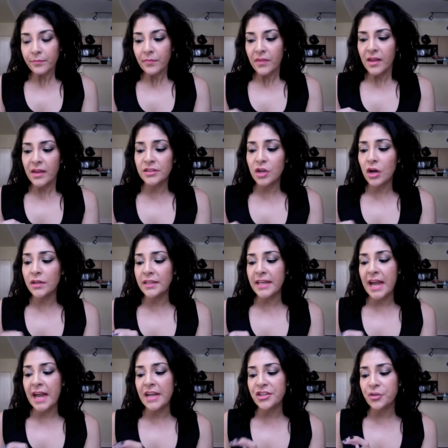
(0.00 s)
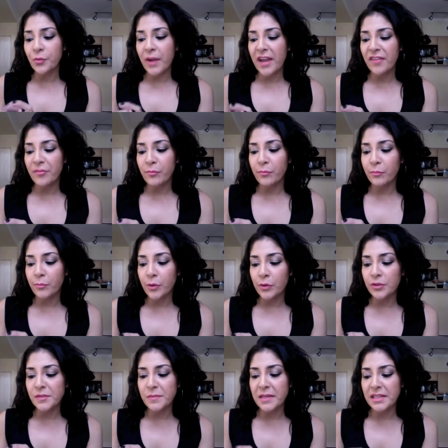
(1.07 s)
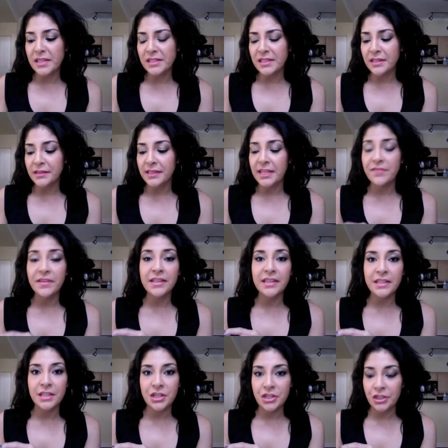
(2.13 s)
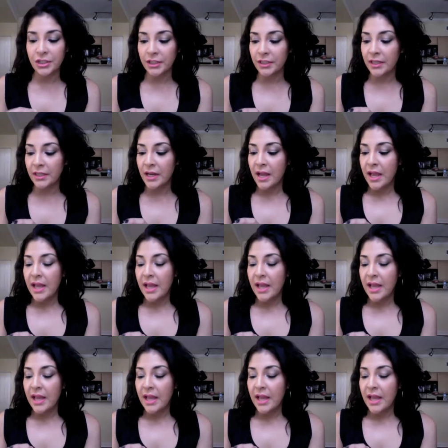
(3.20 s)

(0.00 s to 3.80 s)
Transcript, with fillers: It's called the Catch a Wave Mousse Plus Leave-In Conditioner.